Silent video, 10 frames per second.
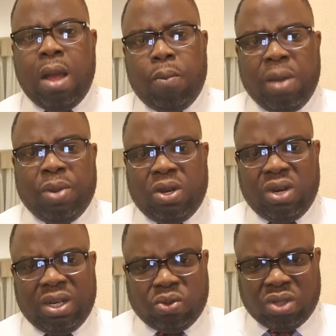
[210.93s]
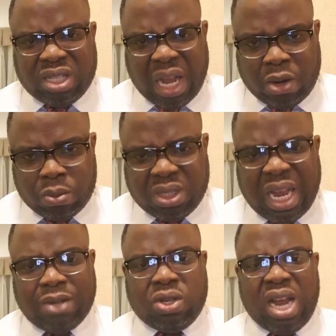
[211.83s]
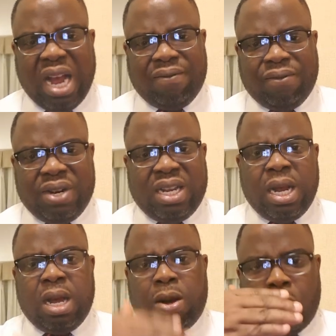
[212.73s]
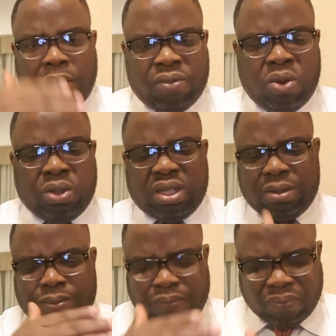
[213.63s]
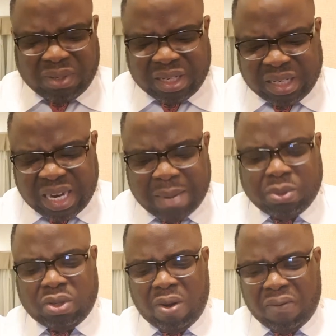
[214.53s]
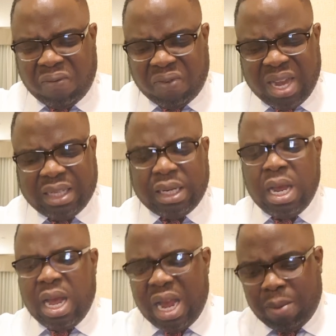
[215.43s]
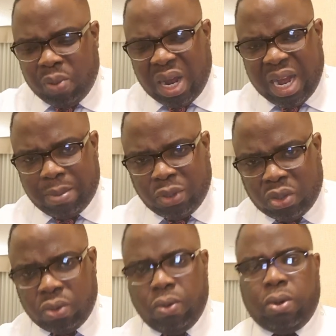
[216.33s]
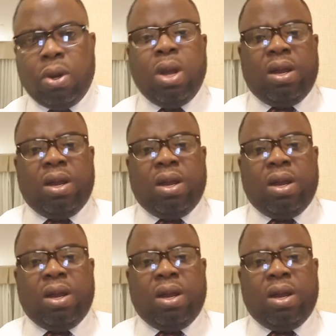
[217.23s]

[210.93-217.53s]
Maybe you need to circumcise. See, every of those steps of faith Abraham took,